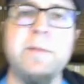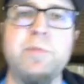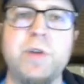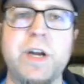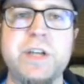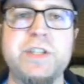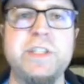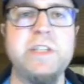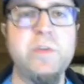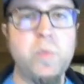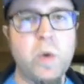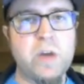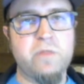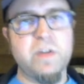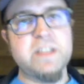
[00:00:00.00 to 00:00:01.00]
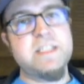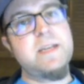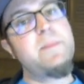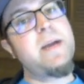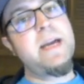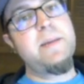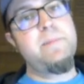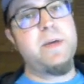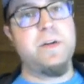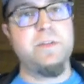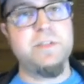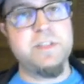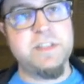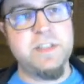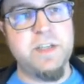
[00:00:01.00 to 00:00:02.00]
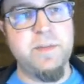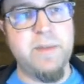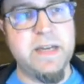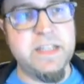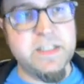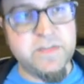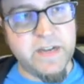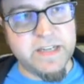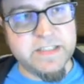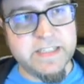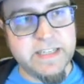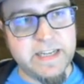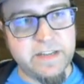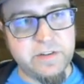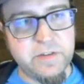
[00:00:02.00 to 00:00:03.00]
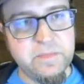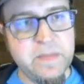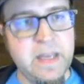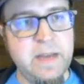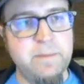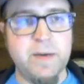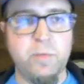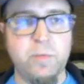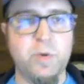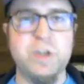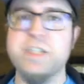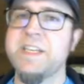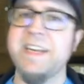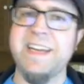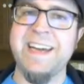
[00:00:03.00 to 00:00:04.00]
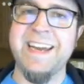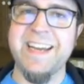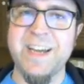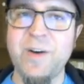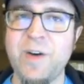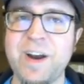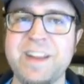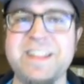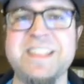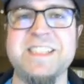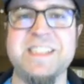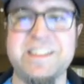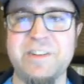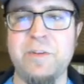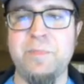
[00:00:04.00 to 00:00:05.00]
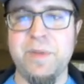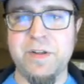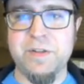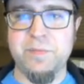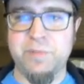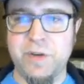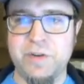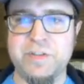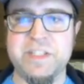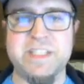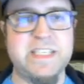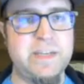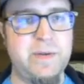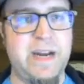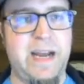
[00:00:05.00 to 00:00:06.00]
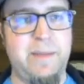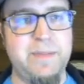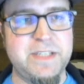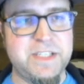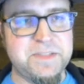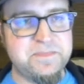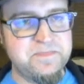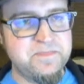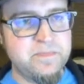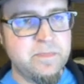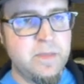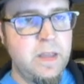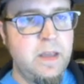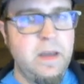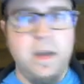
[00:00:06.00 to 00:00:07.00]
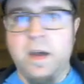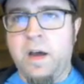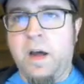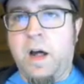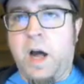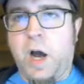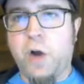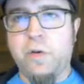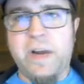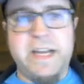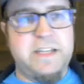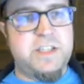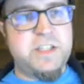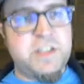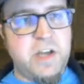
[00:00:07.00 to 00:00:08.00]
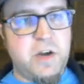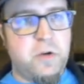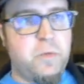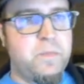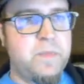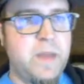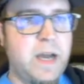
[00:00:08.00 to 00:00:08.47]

in production that you'd want to run some kind of build to combine these files together, but we're just going to kind of go on in this zero build approach and see what happens. All right, so